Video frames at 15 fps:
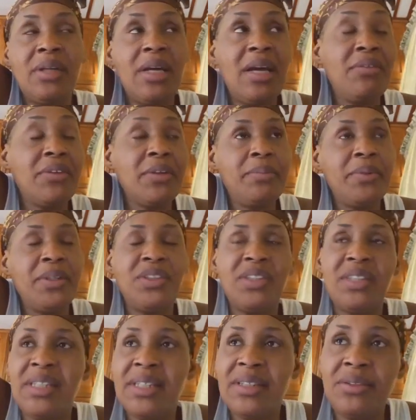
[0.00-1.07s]
I have other pages
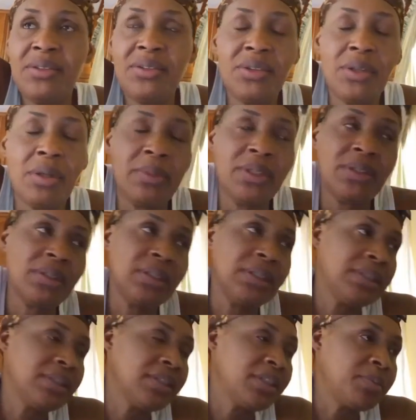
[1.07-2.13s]
that I can use to comment on
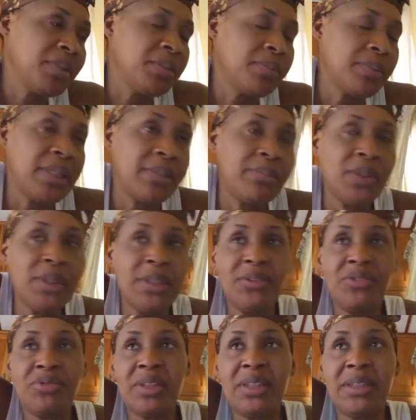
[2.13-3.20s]
Linda's page, but I'm not
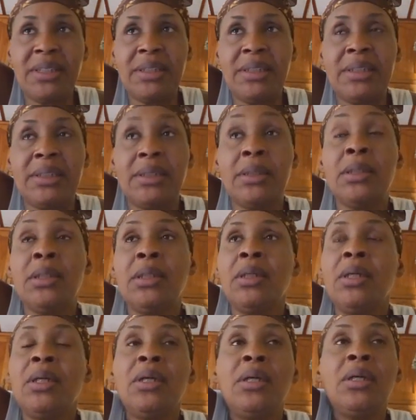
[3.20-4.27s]
interested in
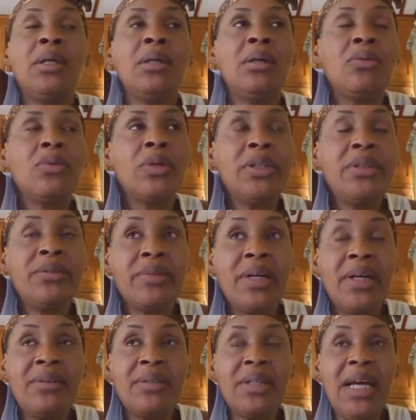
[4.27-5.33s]
running around.